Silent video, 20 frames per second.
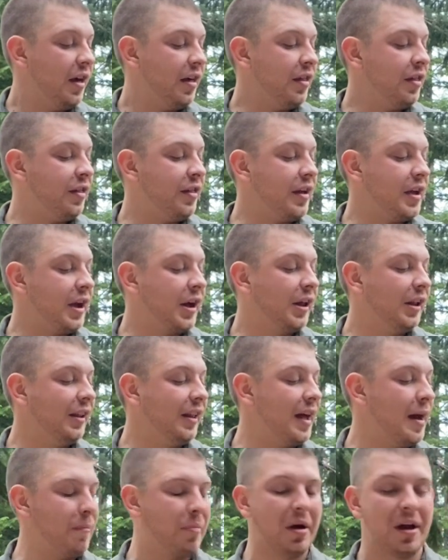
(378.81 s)
the
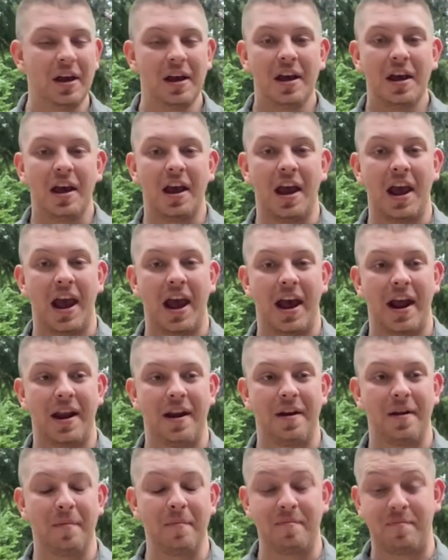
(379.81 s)
clip
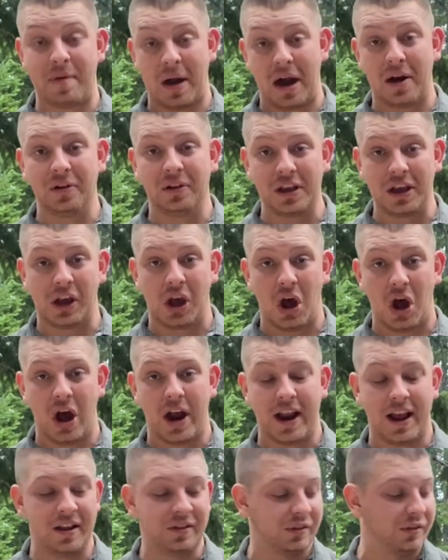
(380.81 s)
and barely caught it.